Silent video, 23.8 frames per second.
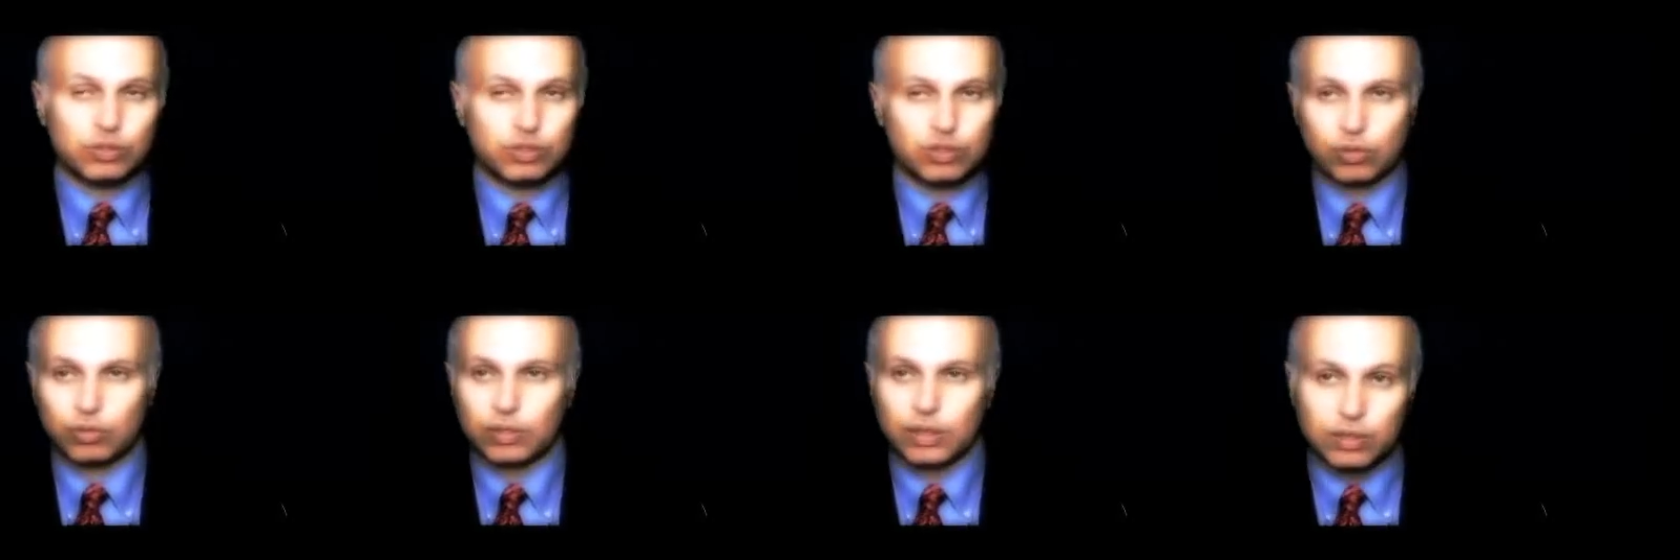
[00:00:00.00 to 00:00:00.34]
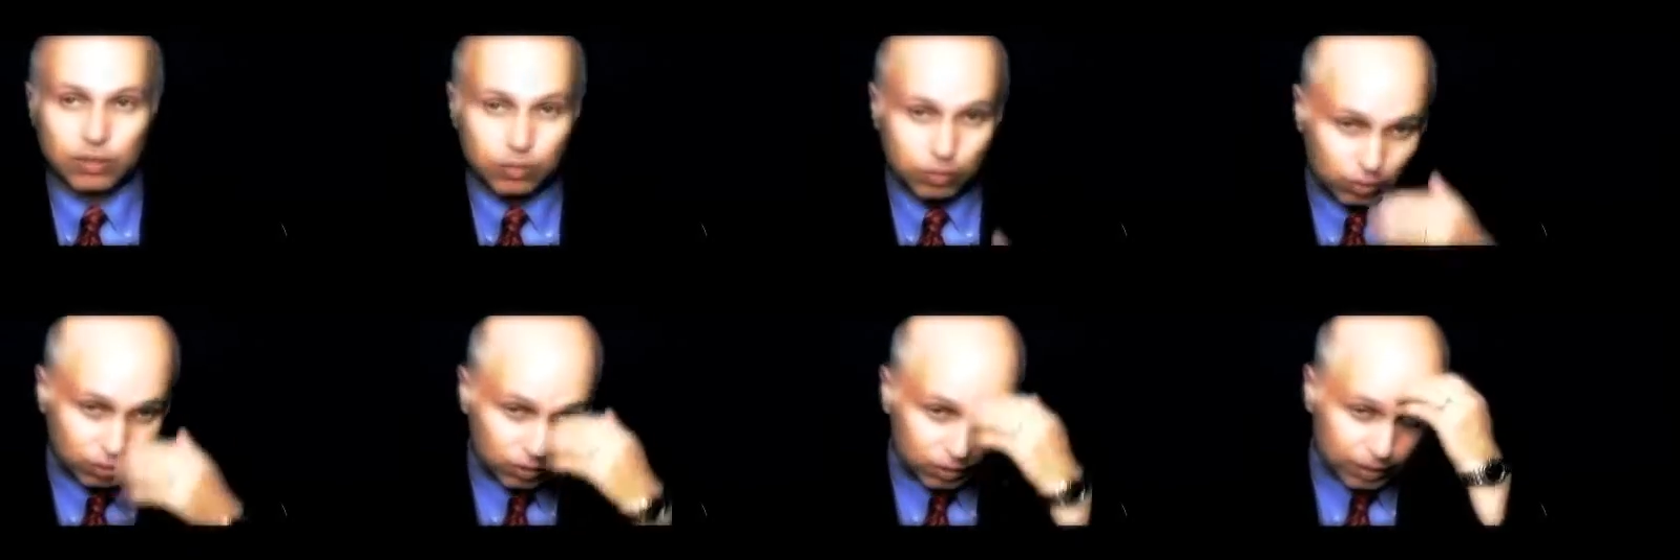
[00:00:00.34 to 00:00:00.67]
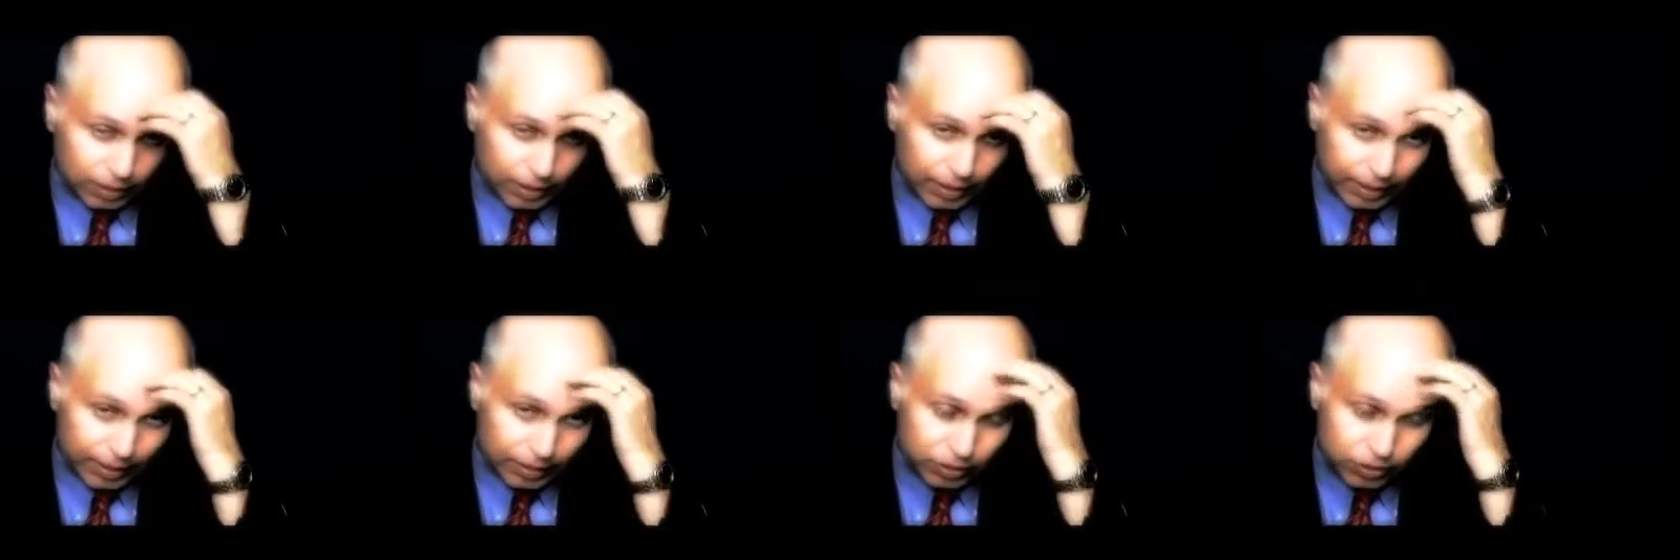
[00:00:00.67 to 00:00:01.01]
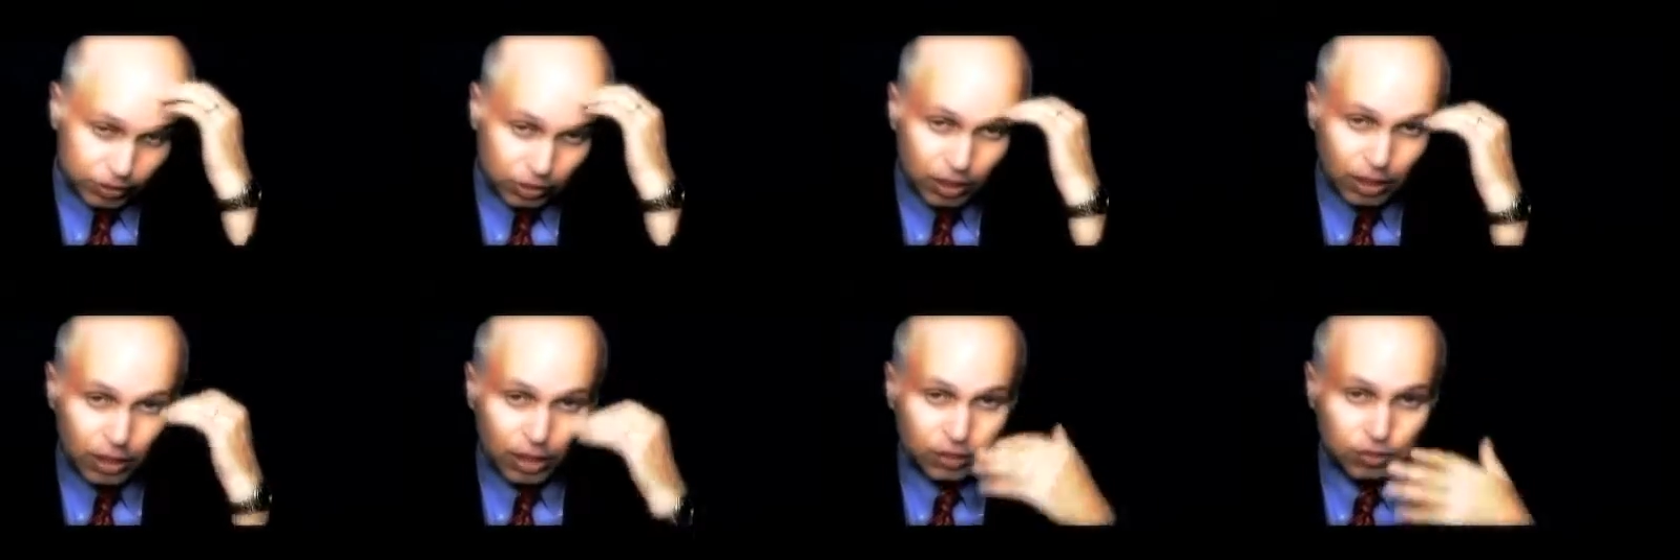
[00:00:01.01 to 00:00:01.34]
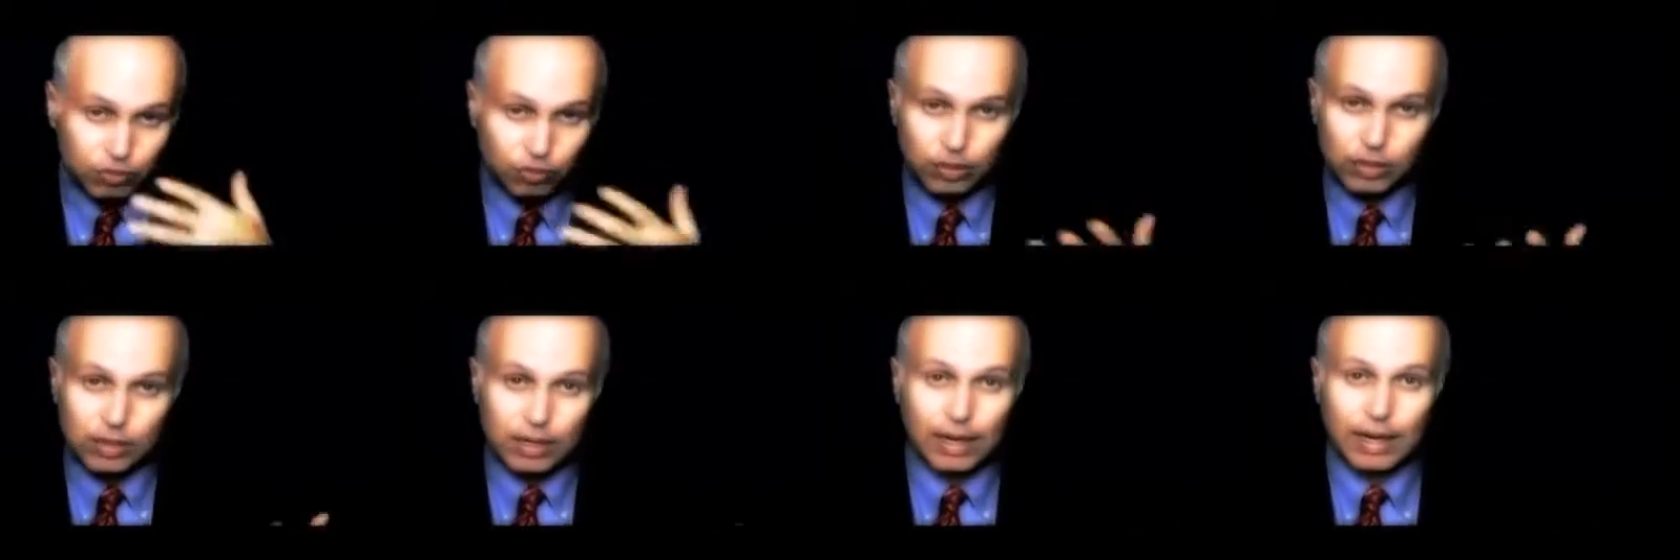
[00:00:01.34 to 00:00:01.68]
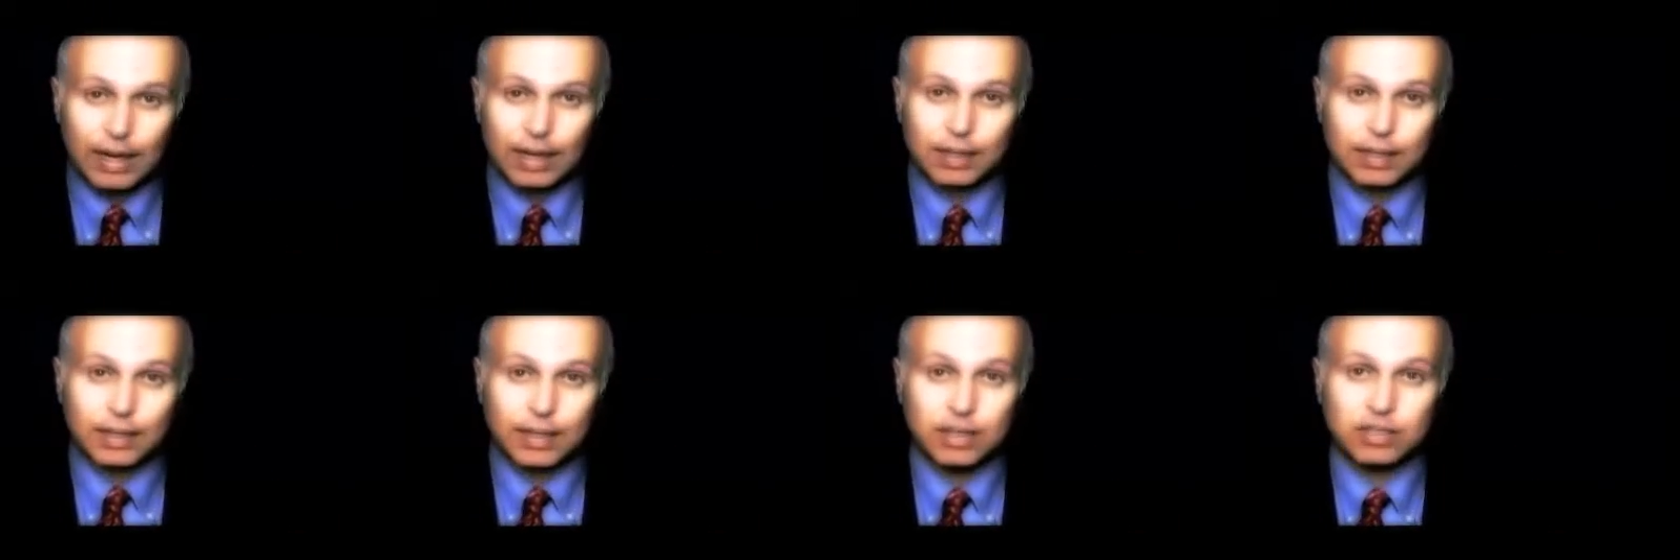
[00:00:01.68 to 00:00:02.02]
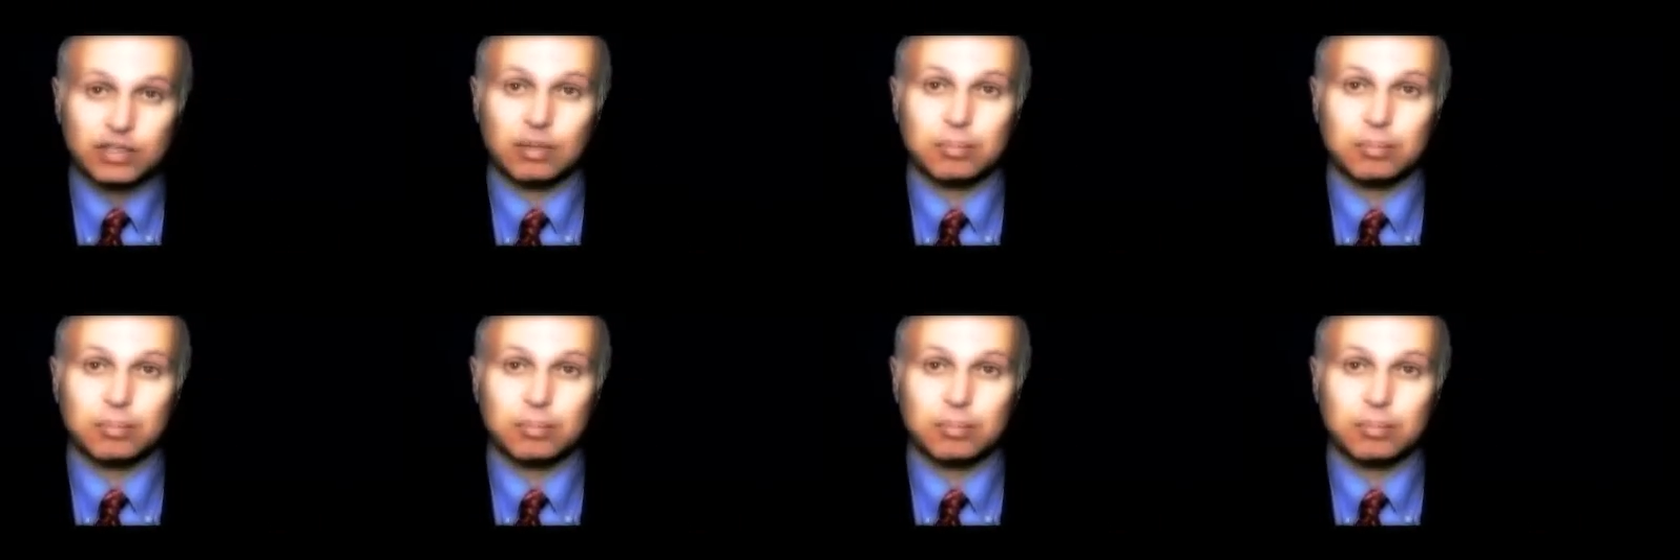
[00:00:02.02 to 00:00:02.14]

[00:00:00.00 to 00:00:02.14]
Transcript: certainly to their clients, to their colleagues,